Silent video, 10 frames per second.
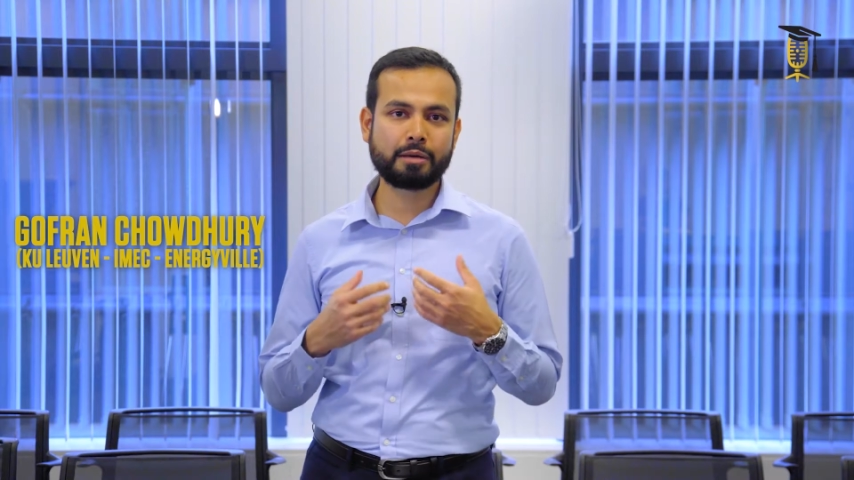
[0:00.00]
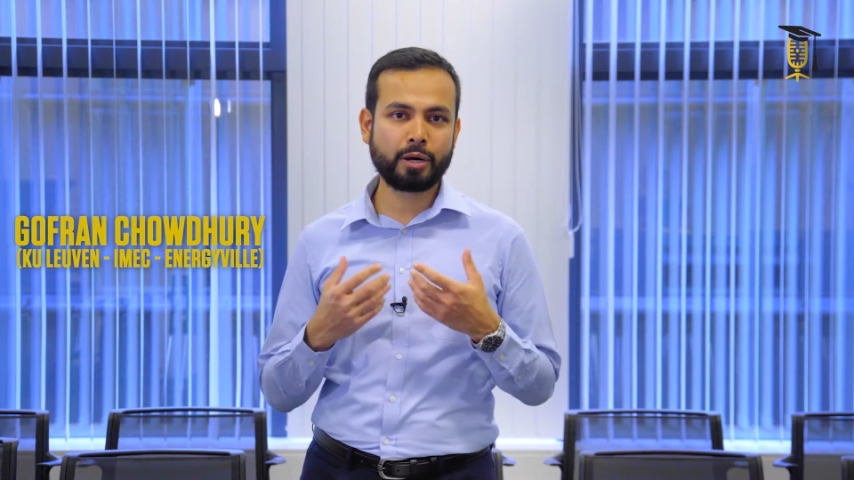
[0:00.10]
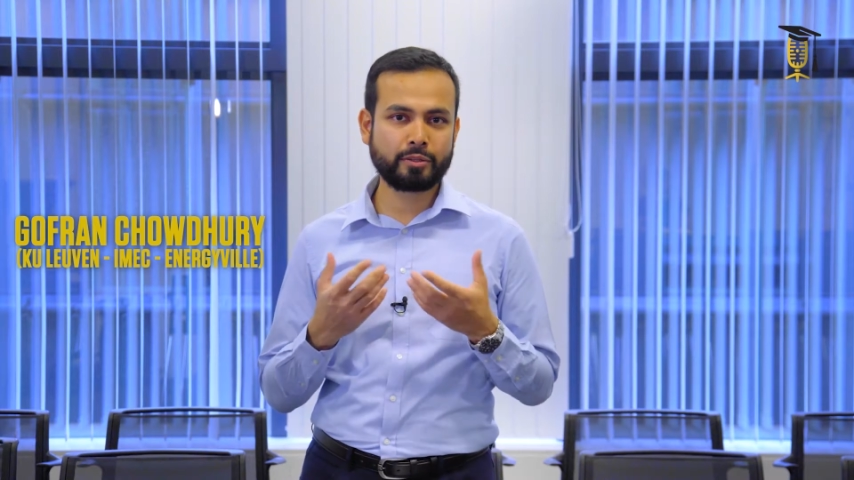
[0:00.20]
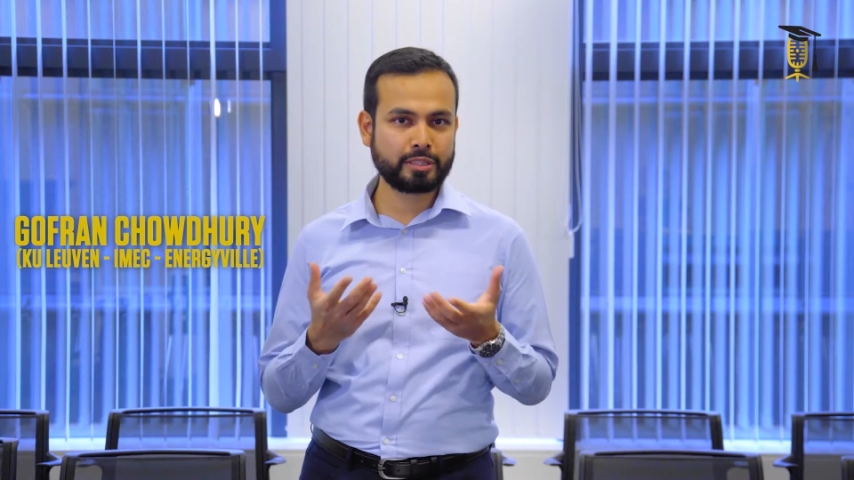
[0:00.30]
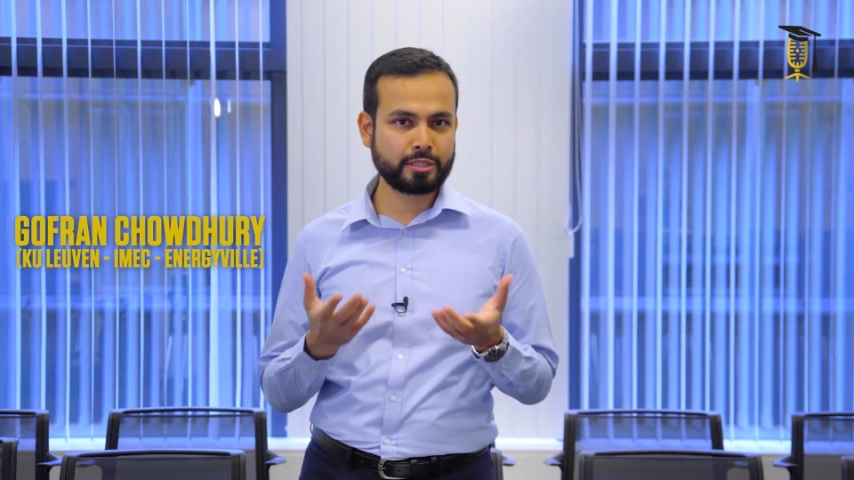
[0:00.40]

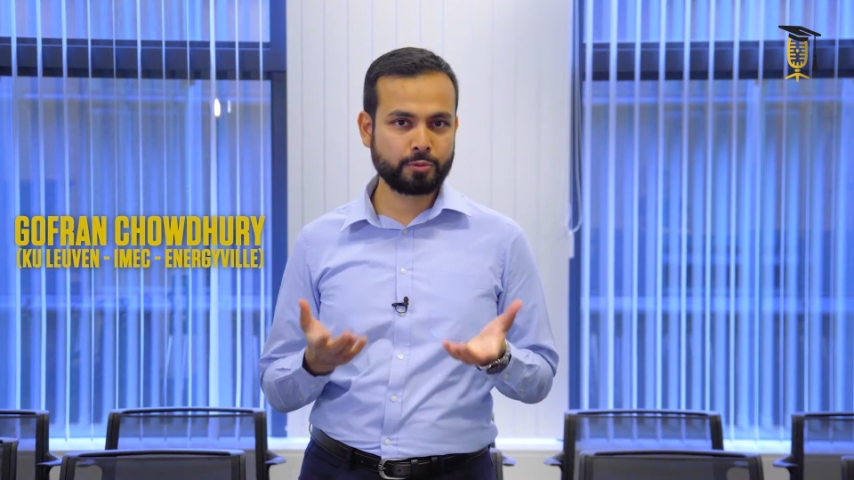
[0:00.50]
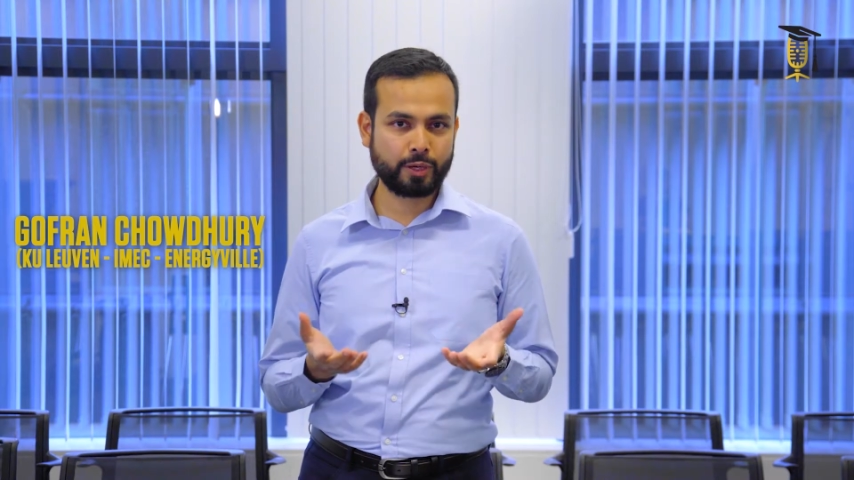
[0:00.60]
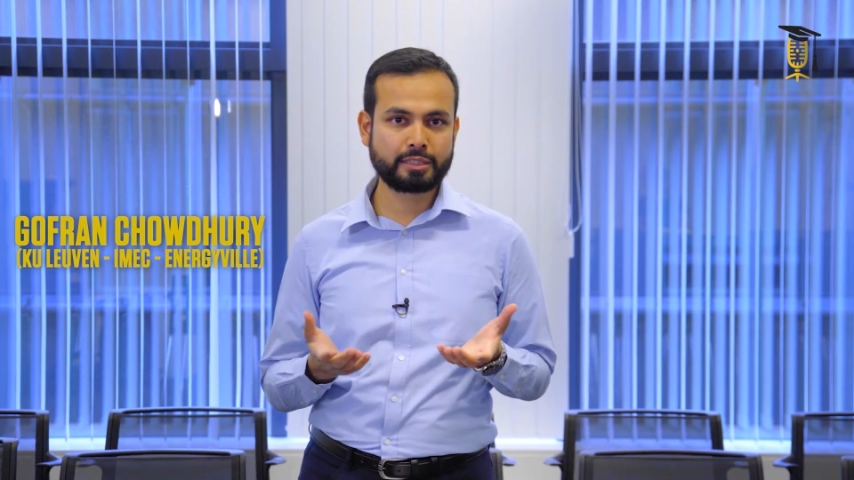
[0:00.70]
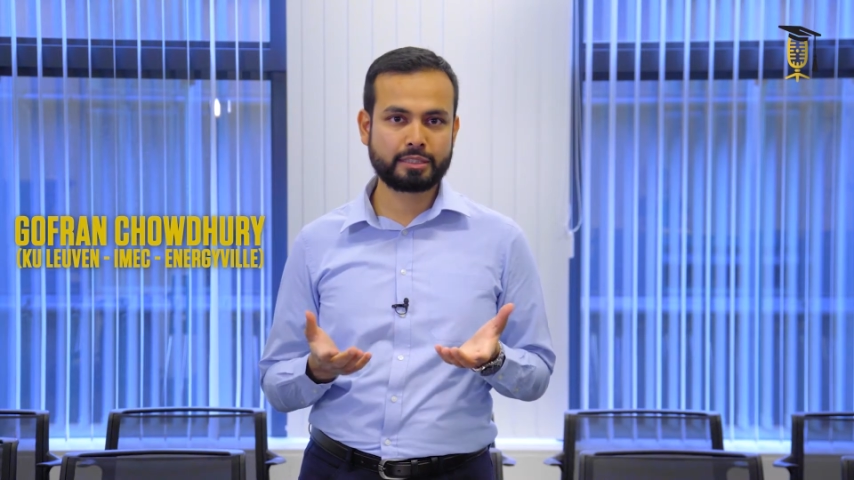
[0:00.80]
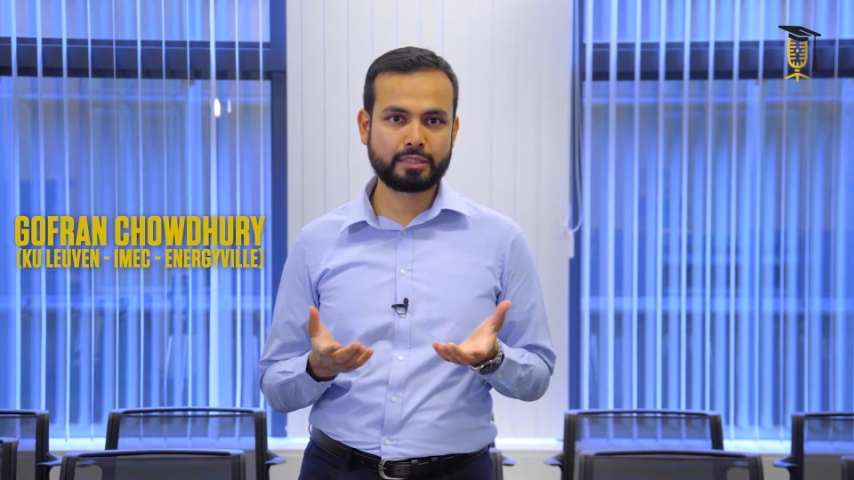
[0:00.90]
about this
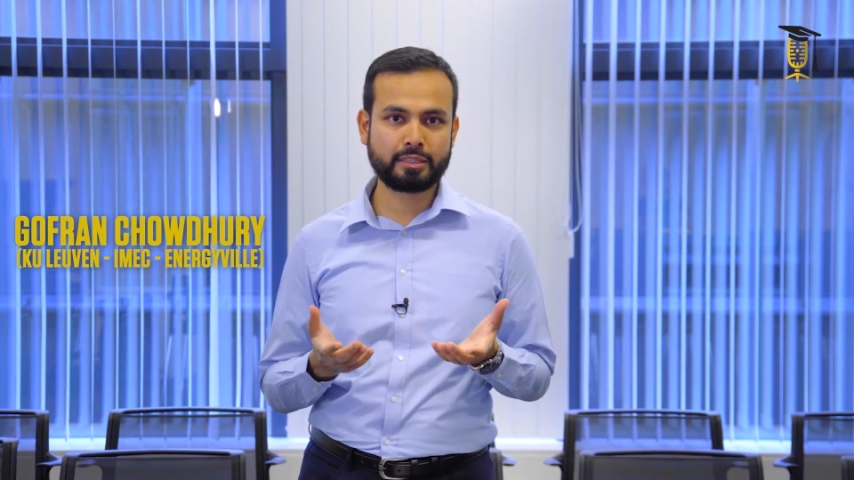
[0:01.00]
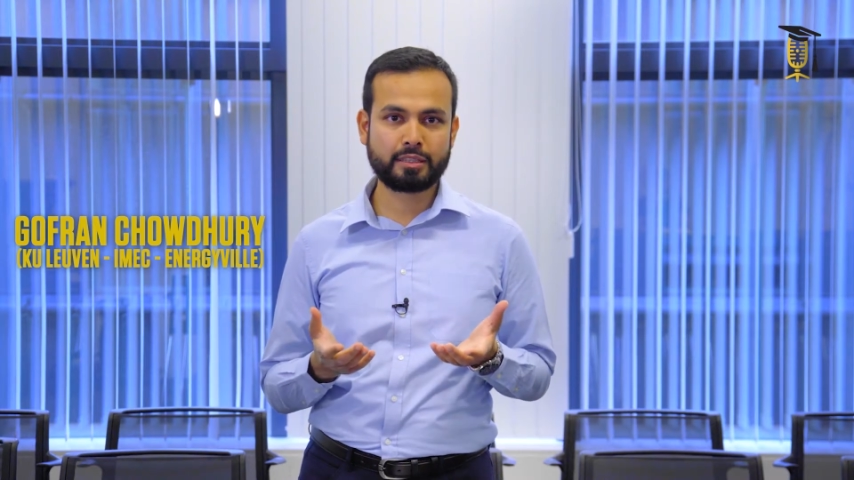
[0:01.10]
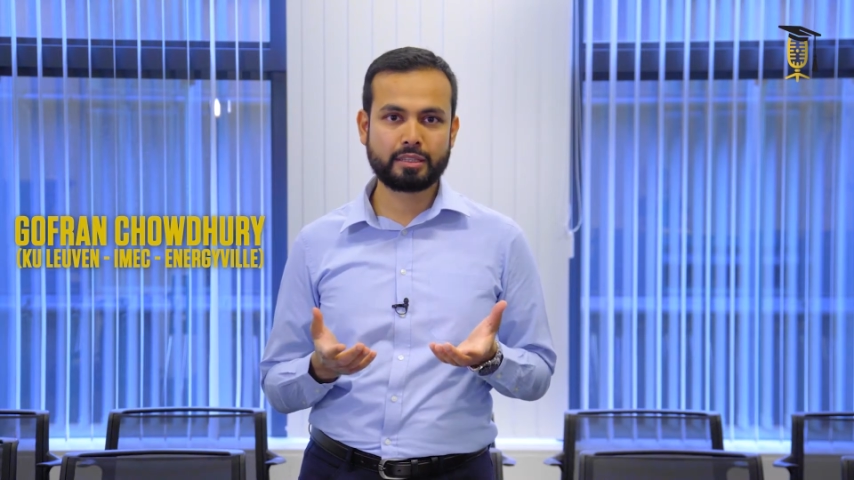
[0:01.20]
question,